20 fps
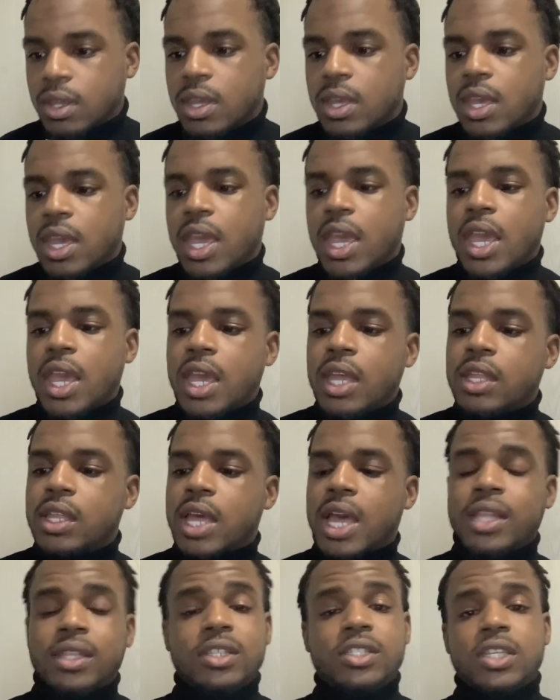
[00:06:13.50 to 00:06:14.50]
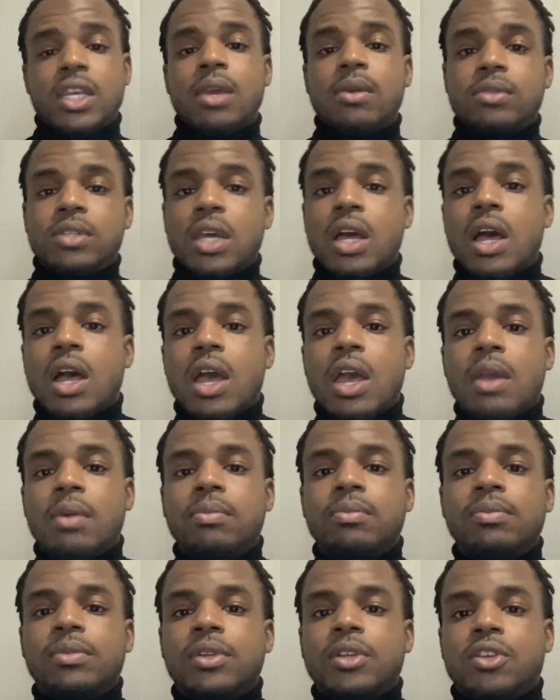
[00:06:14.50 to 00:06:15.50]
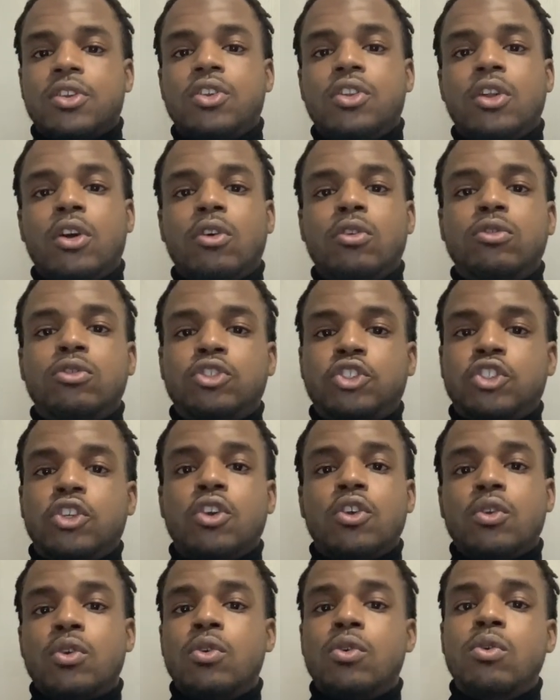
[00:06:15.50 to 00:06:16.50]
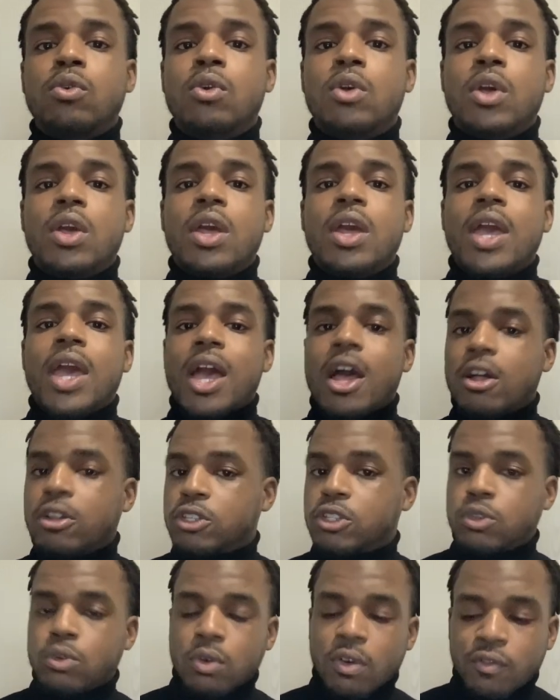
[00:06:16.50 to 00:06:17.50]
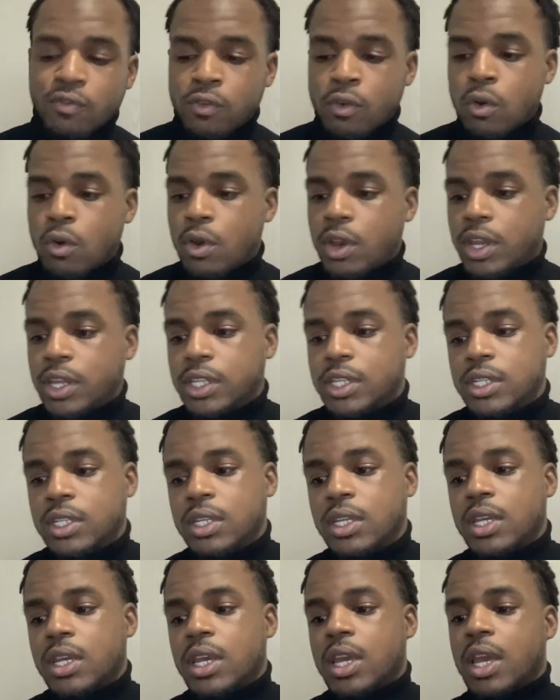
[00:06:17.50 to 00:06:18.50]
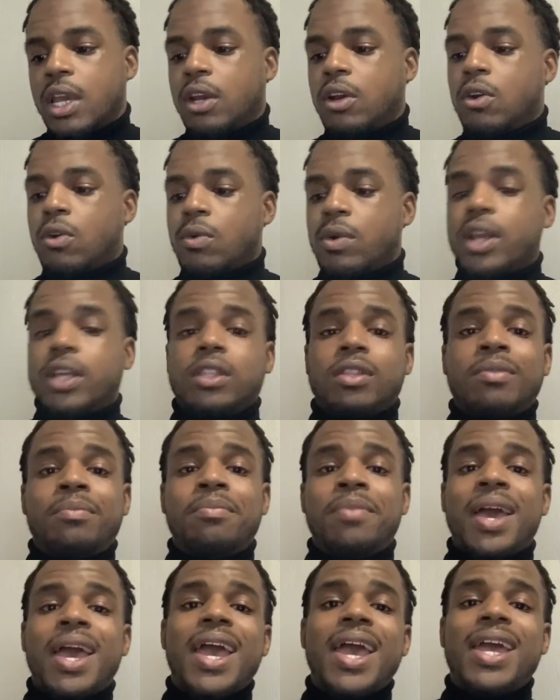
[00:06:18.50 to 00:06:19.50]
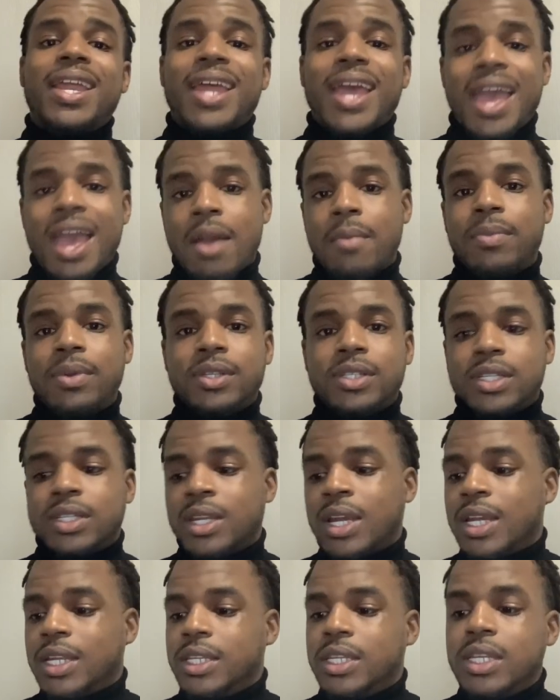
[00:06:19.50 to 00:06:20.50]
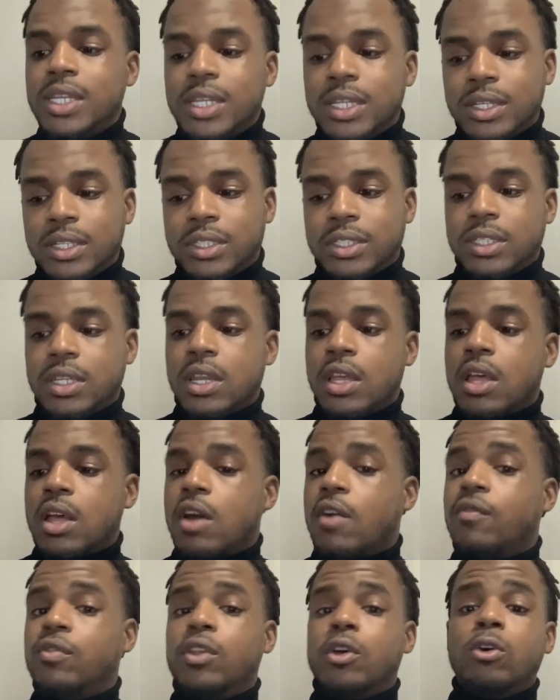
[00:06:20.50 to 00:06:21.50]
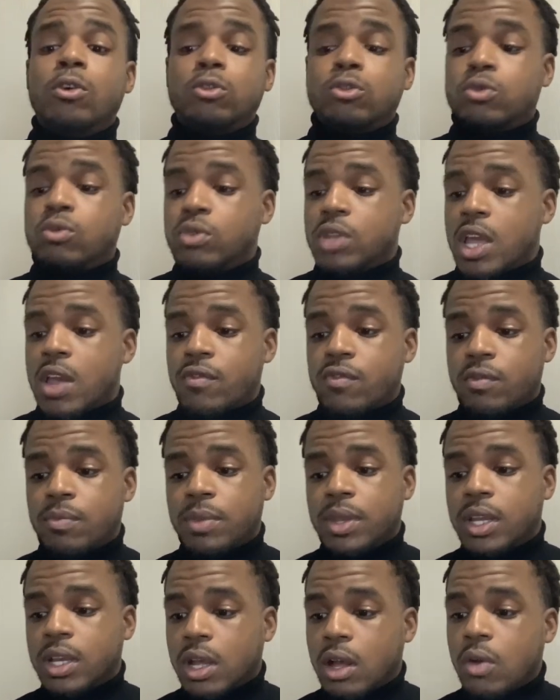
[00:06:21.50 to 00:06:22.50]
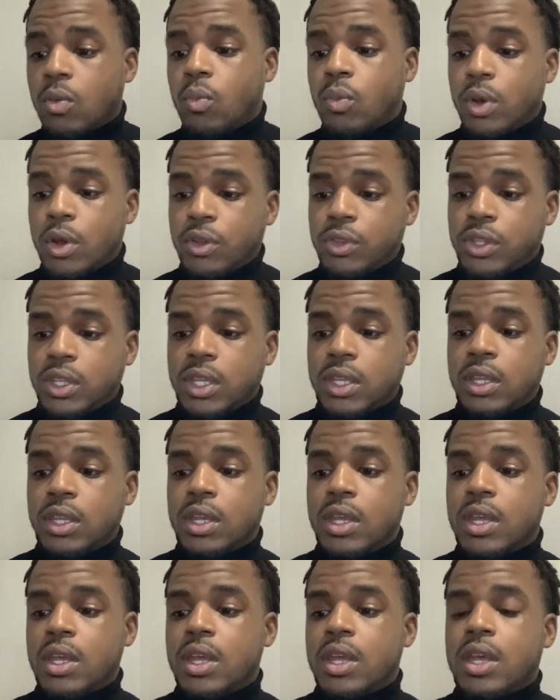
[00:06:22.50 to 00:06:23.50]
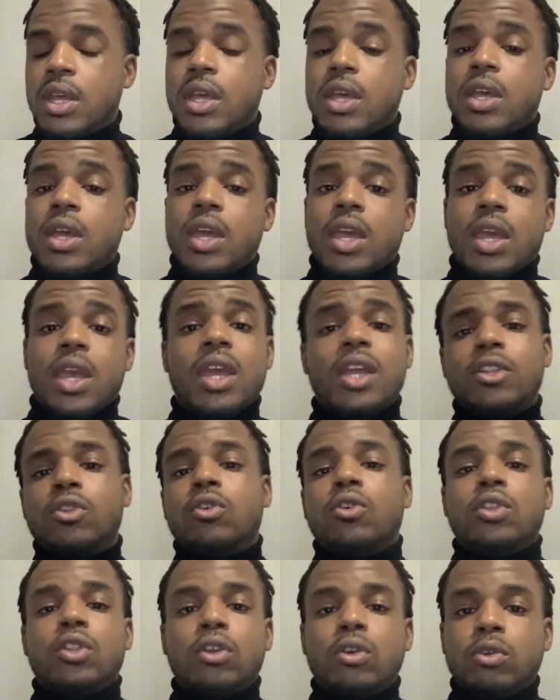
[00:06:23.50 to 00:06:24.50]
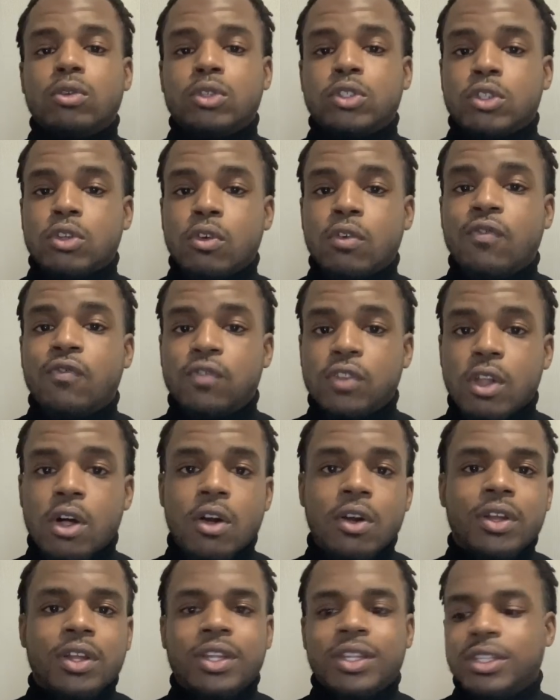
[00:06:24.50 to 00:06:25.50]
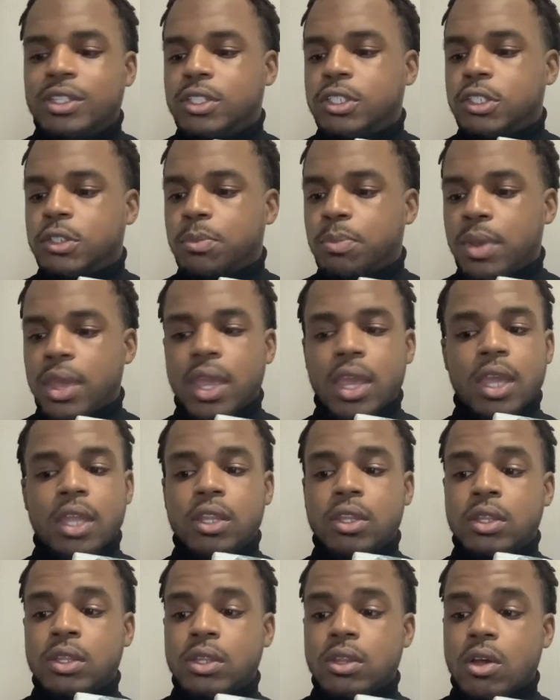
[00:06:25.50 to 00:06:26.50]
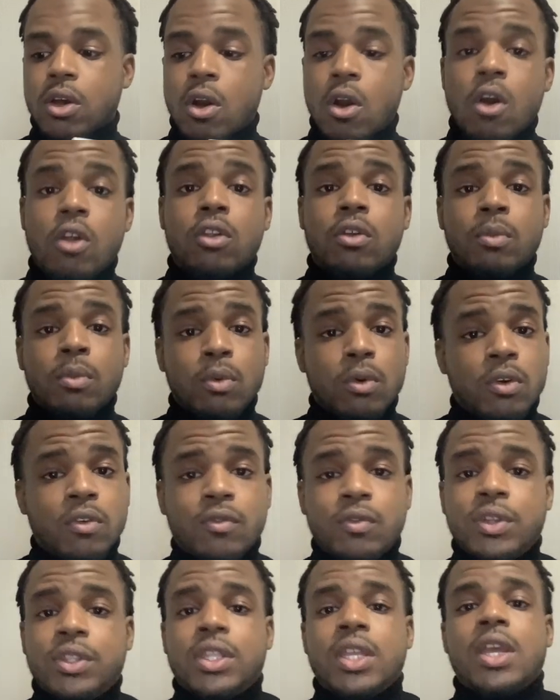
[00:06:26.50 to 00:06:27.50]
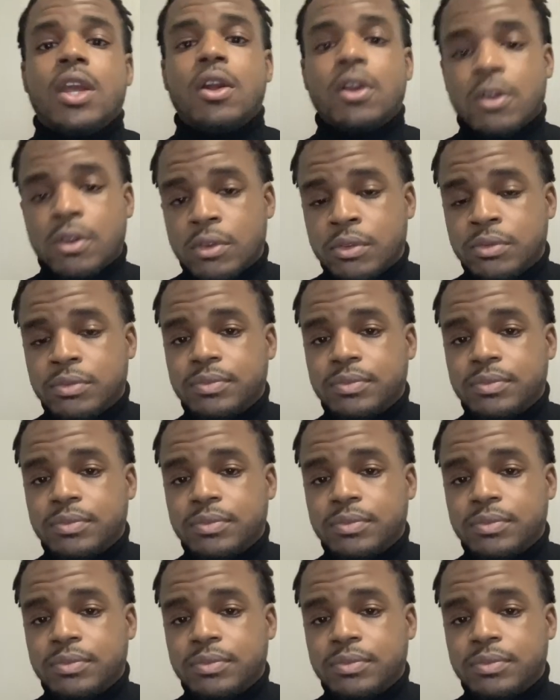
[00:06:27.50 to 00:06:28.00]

and at the same time, show you how to avoid and correct the bad habits and ideas of those who never become wealthy, and or those who flaunt and spend all or more of what they earn.